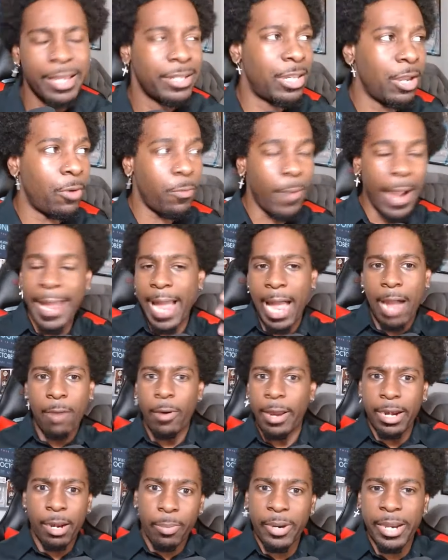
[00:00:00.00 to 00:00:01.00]
The way I
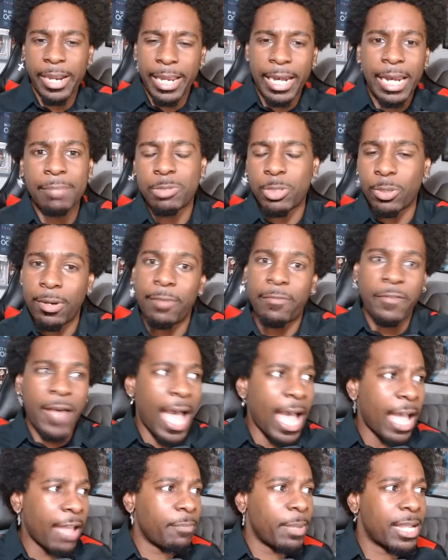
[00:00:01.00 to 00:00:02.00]
want to bring it up to a 5,